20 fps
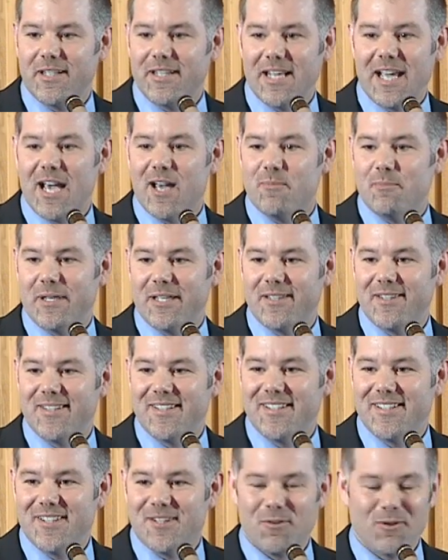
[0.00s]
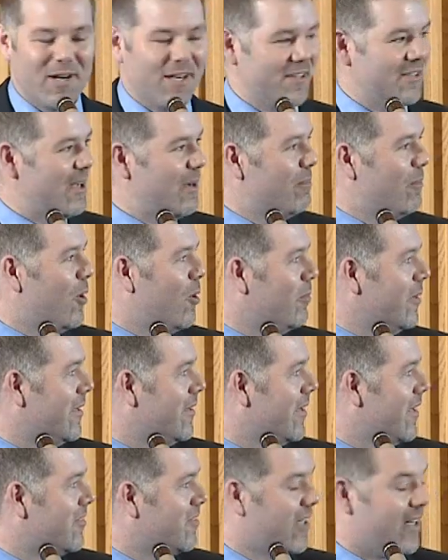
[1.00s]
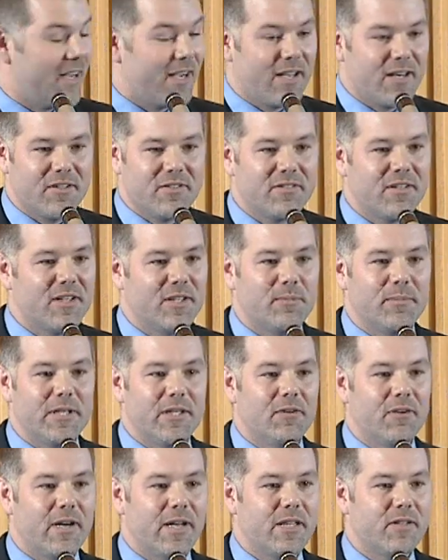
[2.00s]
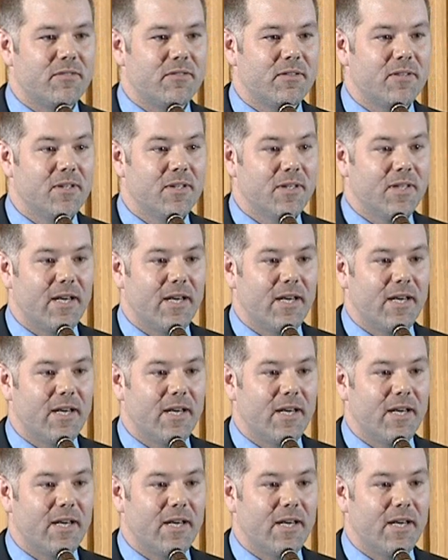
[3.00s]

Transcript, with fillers: It had me right at that moment. I said, I got to study meteorites.